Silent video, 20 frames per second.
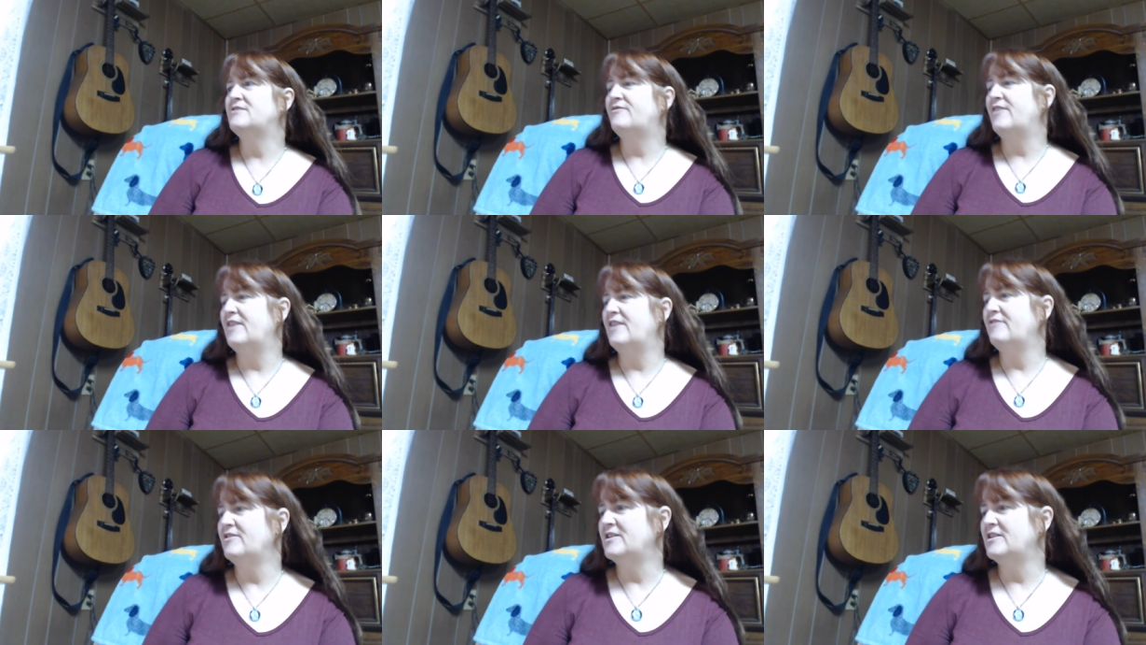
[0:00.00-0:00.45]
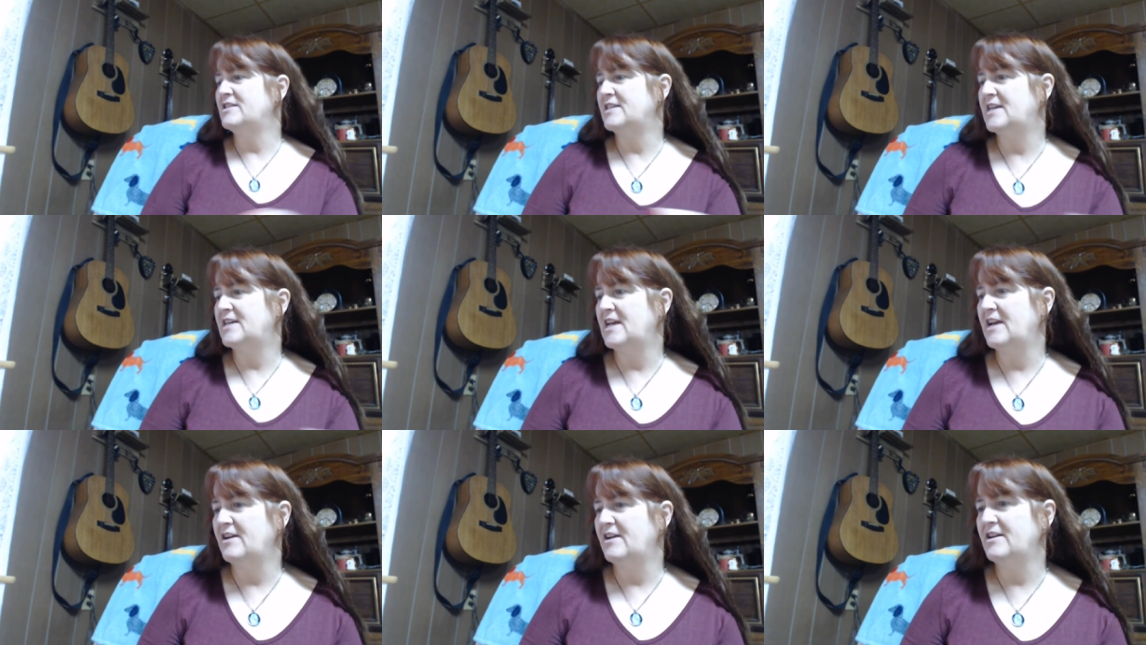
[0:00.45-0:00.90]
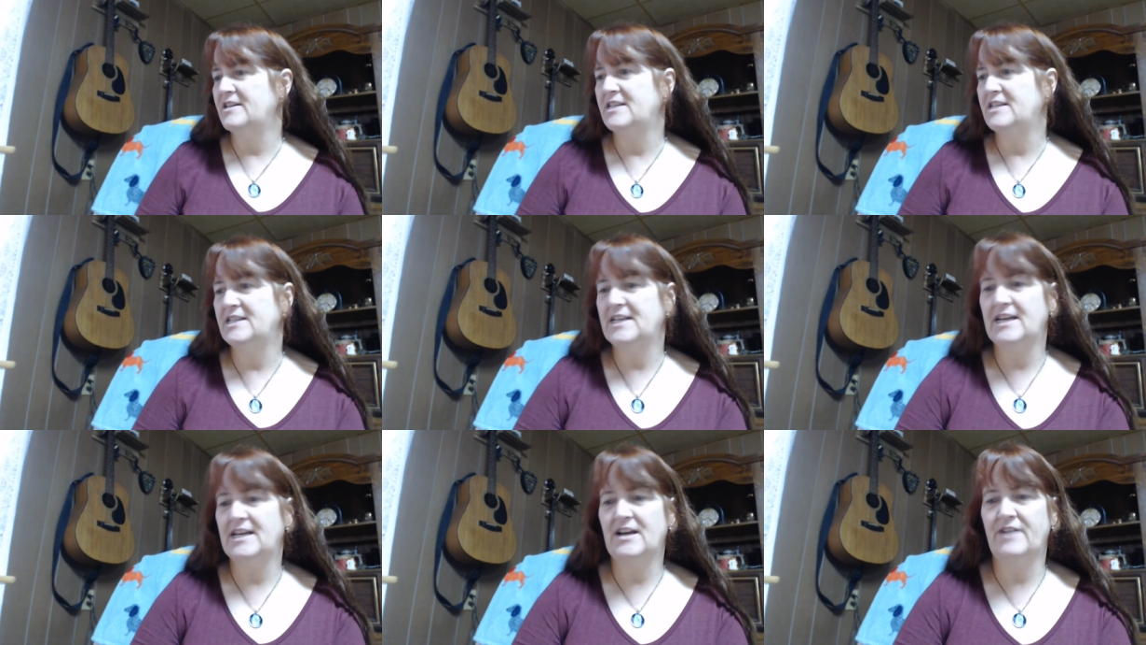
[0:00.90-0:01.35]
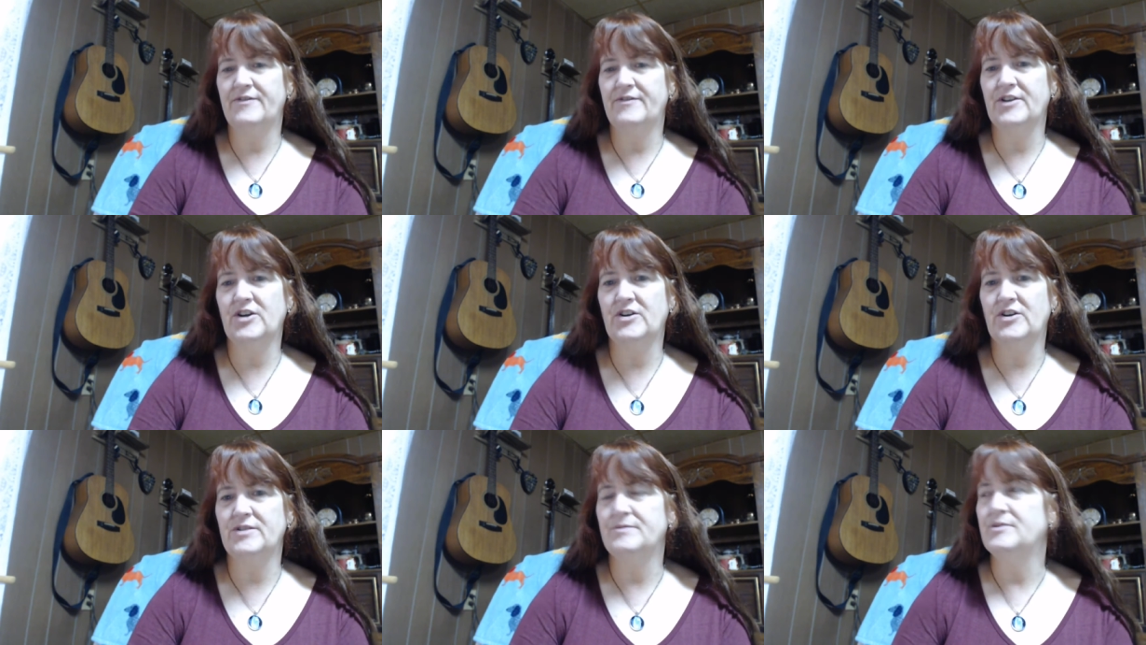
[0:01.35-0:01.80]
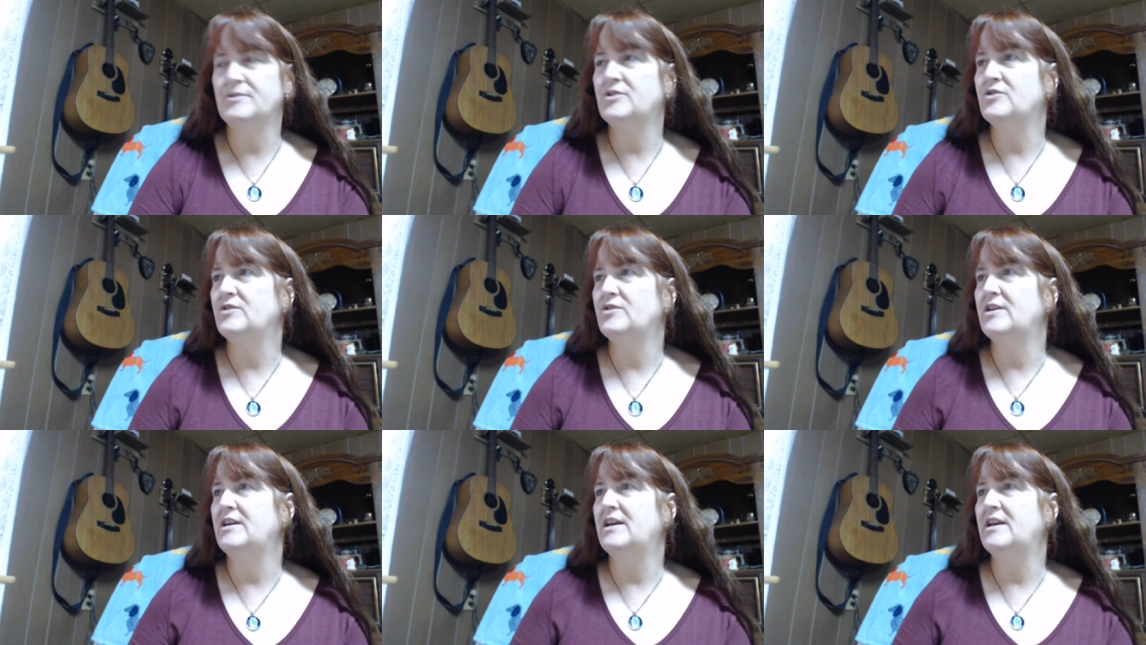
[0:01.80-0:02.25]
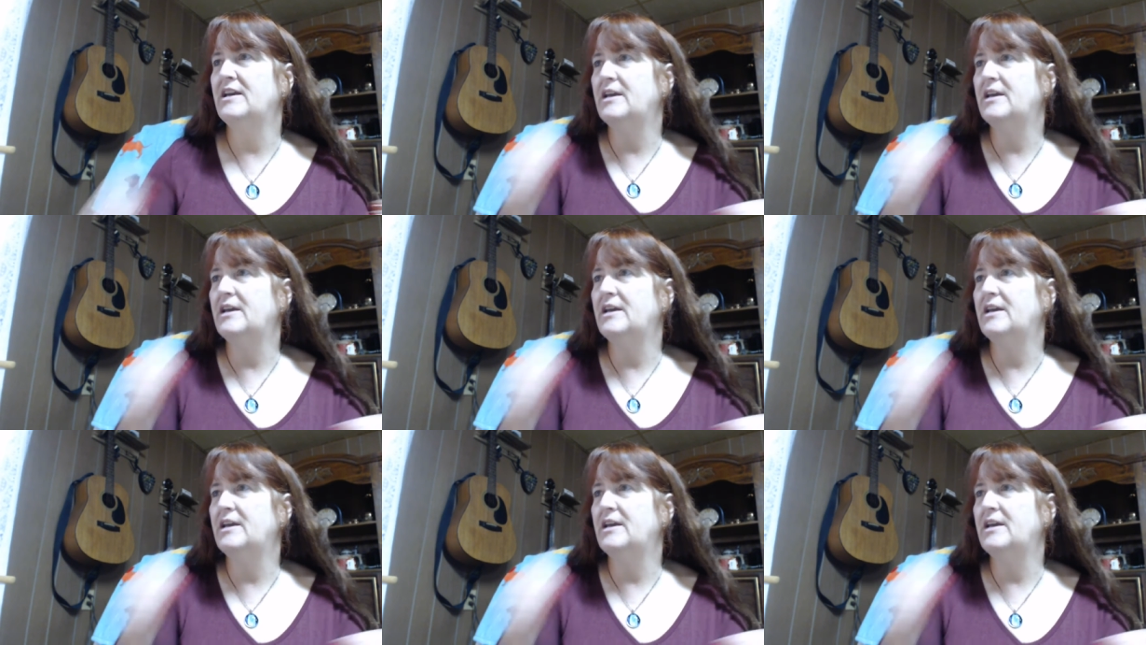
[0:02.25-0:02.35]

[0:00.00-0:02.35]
favorite to carry to take off the Christmas tree and